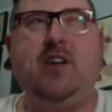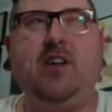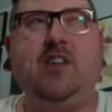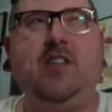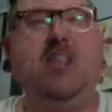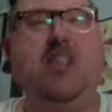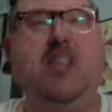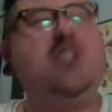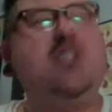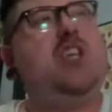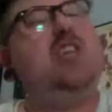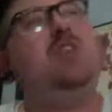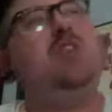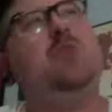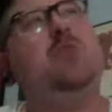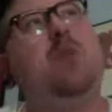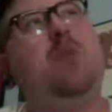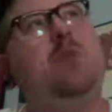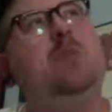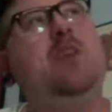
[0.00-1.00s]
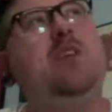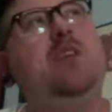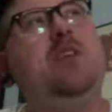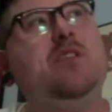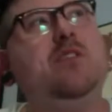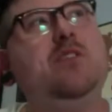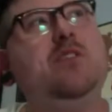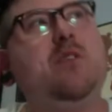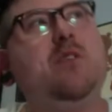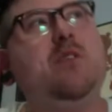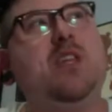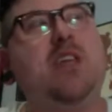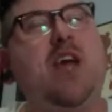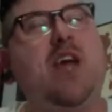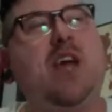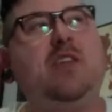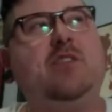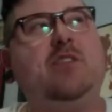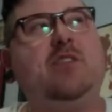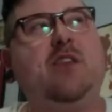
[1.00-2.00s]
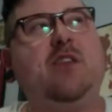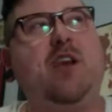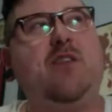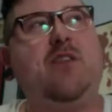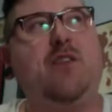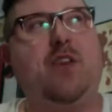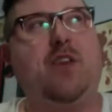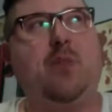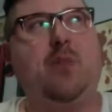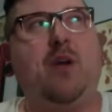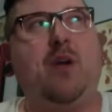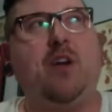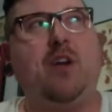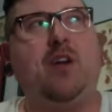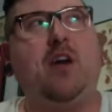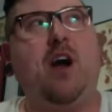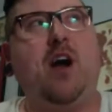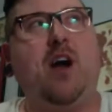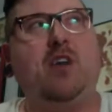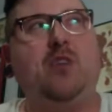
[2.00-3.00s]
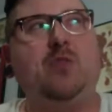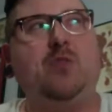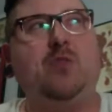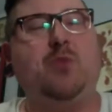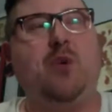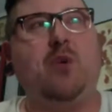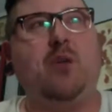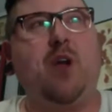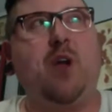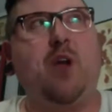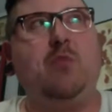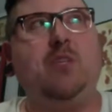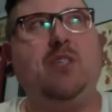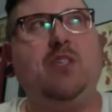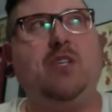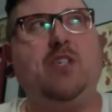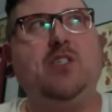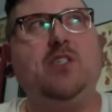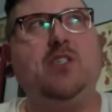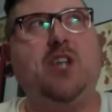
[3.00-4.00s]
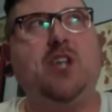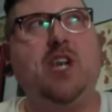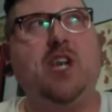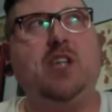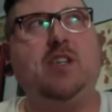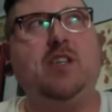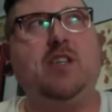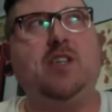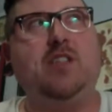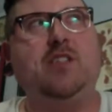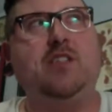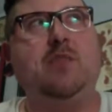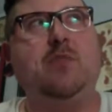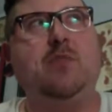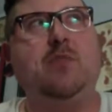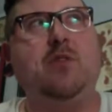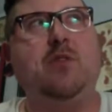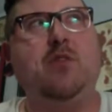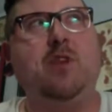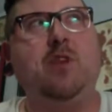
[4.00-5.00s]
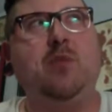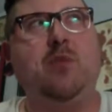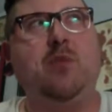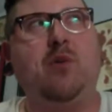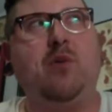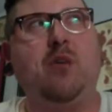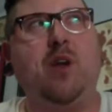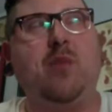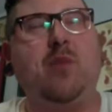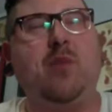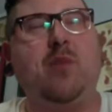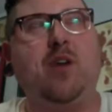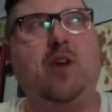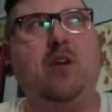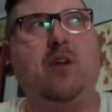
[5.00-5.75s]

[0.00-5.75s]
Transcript: They changed what it means. It used to be the National African American College Program, but they changed it. I think it's Community Program now.